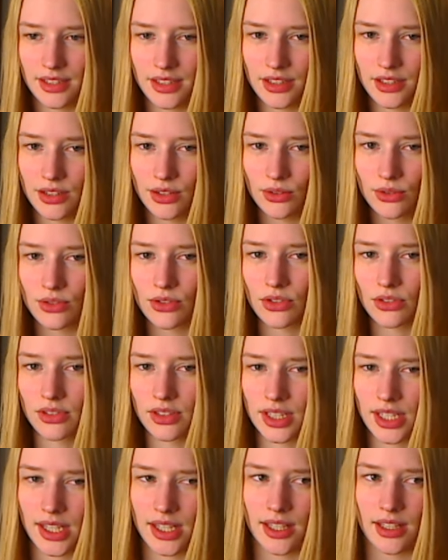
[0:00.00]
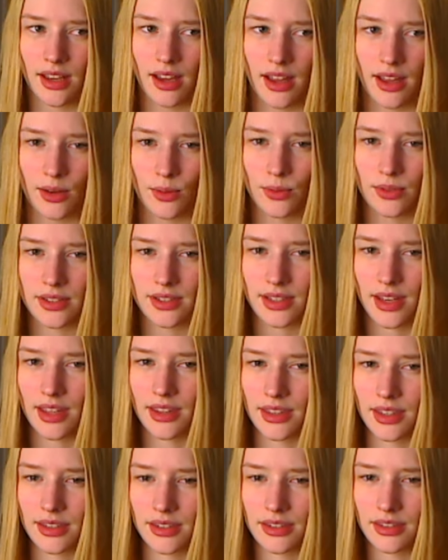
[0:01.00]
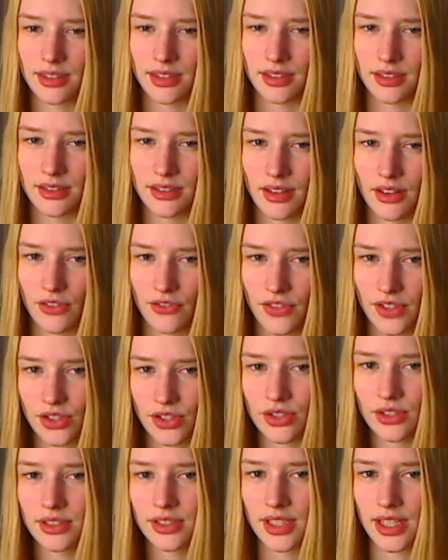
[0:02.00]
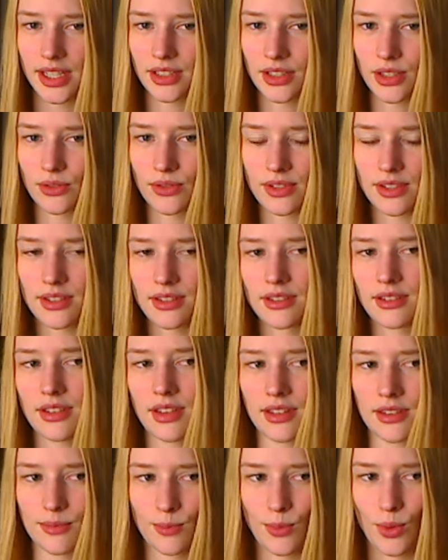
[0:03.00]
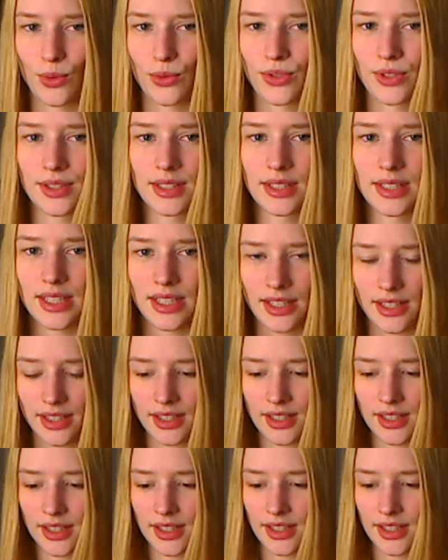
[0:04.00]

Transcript: usually, I would say that the official diagnosis is mostly